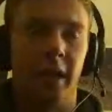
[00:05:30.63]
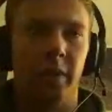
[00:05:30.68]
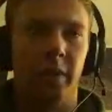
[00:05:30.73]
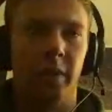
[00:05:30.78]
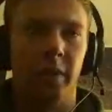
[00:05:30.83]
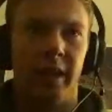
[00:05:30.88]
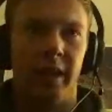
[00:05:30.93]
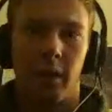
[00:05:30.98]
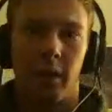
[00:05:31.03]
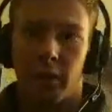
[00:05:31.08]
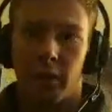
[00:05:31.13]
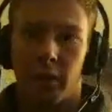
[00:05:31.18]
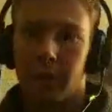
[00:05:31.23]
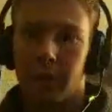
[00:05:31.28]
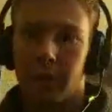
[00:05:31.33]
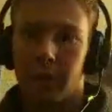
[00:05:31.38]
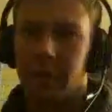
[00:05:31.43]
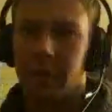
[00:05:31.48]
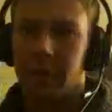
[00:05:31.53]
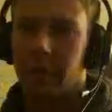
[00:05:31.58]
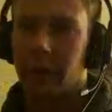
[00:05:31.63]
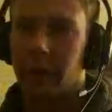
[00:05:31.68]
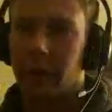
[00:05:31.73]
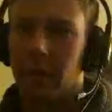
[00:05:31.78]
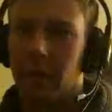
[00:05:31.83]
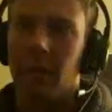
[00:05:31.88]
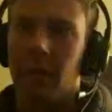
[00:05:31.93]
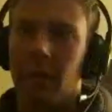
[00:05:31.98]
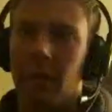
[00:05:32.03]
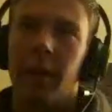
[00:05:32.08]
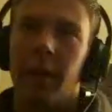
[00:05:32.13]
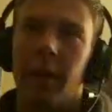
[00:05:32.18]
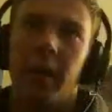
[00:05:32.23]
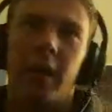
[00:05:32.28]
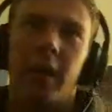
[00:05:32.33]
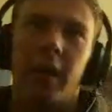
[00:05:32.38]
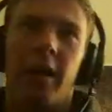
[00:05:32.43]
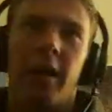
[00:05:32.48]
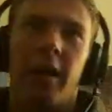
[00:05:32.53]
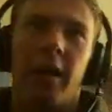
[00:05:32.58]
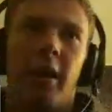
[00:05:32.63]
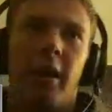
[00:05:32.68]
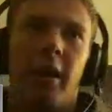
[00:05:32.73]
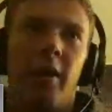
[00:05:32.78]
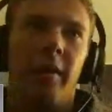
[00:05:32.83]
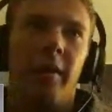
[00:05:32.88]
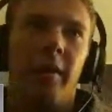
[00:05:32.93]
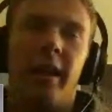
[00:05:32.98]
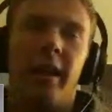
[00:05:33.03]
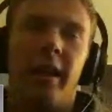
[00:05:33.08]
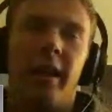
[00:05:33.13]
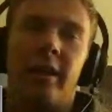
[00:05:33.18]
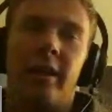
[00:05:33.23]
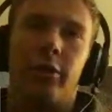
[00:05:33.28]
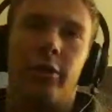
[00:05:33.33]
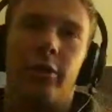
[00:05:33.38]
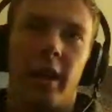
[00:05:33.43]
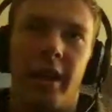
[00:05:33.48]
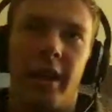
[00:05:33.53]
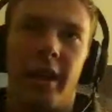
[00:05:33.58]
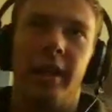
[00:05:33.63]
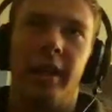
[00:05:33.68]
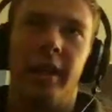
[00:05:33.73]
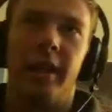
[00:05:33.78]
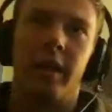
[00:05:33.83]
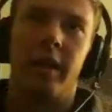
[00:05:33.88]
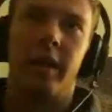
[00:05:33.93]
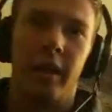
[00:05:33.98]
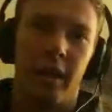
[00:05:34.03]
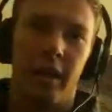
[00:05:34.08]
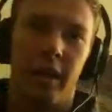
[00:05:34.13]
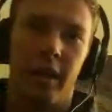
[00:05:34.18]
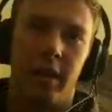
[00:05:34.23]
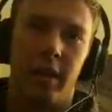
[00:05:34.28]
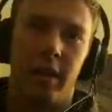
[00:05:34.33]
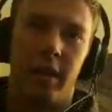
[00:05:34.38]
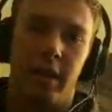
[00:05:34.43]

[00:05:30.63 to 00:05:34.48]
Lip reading: just because we did a course preview, and then strides.